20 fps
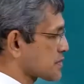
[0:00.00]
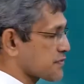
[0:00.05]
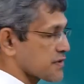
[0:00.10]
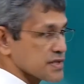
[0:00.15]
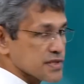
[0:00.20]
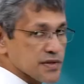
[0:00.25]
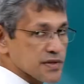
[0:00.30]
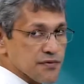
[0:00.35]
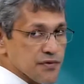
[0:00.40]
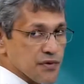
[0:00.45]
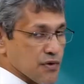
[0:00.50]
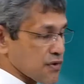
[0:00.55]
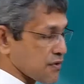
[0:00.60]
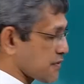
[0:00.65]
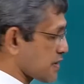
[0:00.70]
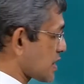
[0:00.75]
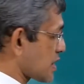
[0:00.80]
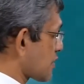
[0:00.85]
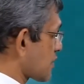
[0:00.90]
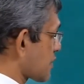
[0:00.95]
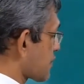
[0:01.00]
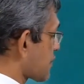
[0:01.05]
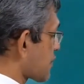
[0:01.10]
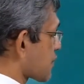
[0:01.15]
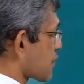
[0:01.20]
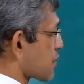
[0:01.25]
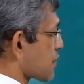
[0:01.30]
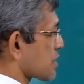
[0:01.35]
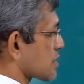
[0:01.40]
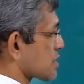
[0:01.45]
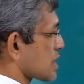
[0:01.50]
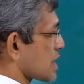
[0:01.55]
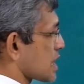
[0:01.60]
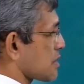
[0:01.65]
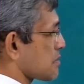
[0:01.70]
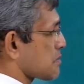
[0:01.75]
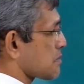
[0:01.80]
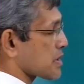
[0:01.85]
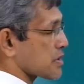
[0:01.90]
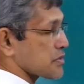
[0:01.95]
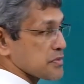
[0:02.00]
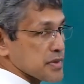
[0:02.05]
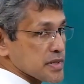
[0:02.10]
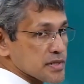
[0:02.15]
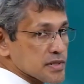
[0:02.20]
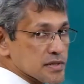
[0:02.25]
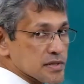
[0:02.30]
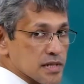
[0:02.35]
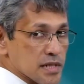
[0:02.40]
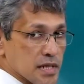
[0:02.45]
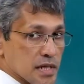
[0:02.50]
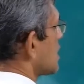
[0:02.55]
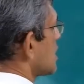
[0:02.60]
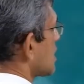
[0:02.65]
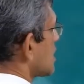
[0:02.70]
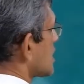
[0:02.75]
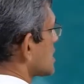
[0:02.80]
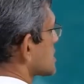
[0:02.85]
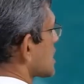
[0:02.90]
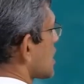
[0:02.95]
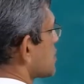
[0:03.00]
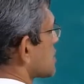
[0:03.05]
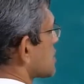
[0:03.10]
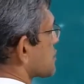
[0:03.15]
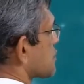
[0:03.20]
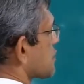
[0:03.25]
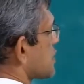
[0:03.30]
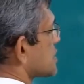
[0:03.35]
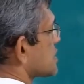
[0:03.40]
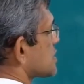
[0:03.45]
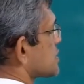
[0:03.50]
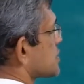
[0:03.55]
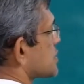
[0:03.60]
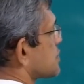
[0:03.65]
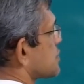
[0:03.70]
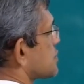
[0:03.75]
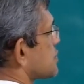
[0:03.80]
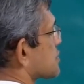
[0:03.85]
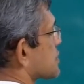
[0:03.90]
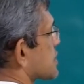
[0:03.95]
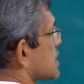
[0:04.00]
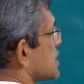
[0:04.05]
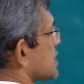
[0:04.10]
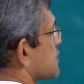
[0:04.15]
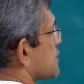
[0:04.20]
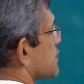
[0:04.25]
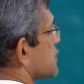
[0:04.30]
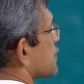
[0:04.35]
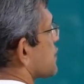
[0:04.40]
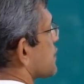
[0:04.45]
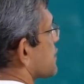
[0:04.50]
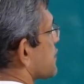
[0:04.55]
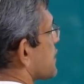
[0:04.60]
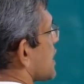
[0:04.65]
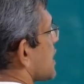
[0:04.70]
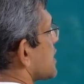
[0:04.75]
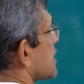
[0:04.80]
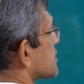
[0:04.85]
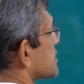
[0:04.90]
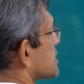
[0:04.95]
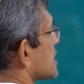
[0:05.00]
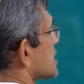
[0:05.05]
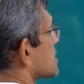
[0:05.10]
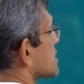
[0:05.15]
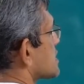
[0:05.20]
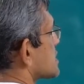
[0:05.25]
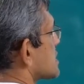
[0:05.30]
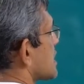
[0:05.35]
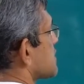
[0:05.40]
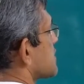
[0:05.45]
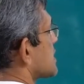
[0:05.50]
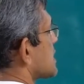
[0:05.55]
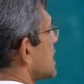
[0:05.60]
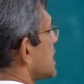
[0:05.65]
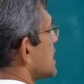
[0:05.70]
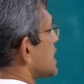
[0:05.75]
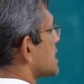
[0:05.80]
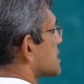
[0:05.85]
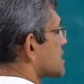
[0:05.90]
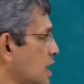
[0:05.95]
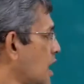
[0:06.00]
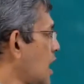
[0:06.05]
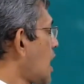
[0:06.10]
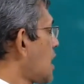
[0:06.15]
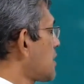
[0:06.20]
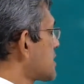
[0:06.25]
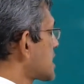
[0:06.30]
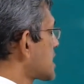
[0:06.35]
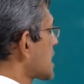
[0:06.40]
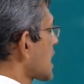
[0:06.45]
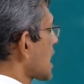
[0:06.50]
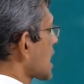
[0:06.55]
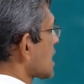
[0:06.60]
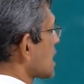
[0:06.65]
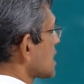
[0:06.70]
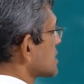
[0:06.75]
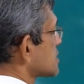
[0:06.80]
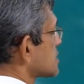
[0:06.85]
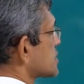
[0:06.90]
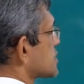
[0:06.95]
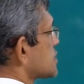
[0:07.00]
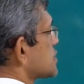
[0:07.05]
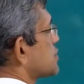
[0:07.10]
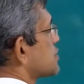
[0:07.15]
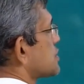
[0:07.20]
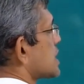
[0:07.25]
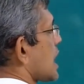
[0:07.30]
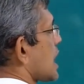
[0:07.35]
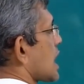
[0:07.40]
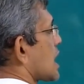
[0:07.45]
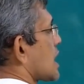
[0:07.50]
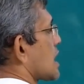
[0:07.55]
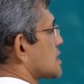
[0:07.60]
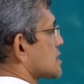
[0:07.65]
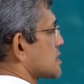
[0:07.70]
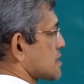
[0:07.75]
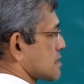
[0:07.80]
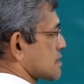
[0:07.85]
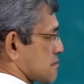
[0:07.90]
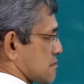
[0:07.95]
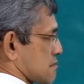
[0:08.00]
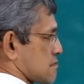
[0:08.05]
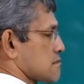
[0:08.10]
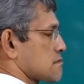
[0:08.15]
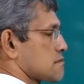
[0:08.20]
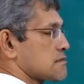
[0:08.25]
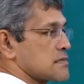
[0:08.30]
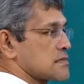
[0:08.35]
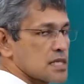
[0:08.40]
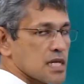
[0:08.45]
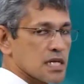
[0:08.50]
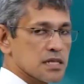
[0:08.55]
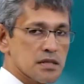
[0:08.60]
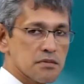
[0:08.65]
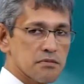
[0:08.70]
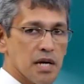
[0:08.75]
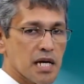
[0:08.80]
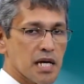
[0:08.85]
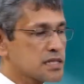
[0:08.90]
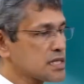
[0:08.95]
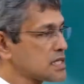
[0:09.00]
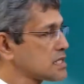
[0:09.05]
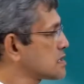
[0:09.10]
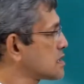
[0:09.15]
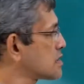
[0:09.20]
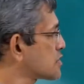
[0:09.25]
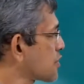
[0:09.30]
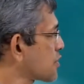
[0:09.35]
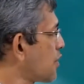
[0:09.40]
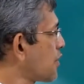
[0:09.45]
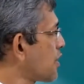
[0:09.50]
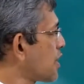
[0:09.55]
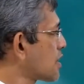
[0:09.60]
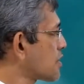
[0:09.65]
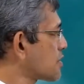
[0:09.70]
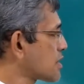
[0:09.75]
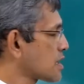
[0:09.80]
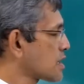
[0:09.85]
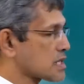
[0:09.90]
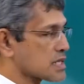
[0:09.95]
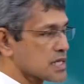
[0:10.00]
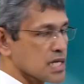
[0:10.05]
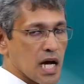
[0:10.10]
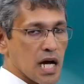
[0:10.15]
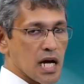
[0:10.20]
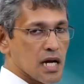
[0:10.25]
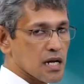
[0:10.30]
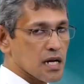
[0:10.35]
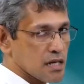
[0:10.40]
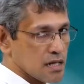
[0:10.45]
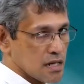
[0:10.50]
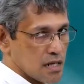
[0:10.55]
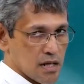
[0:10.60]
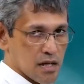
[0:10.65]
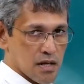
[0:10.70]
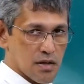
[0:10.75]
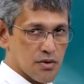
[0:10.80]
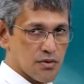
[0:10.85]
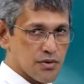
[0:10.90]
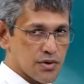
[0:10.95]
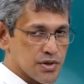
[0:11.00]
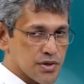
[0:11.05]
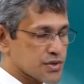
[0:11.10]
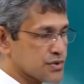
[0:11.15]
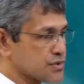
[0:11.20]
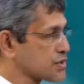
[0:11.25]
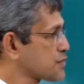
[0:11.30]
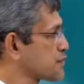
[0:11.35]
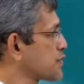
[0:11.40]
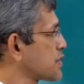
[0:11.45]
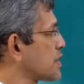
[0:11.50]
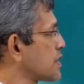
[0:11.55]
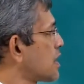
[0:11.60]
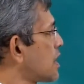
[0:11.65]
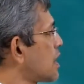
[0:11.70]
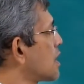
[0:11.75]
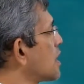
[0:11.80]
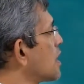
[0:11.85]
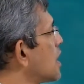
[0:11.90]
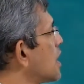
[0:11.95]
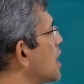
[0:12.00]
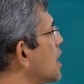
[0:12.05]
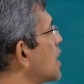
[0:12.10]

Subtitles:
First of all, we look for the number of pieces here. Let's count it. 1, 2, 3, 4, 5, 6, 7, 8. How many diagonals? 2 diagonals. Doesn't matter, it's a square or a rectangle. No issues. We are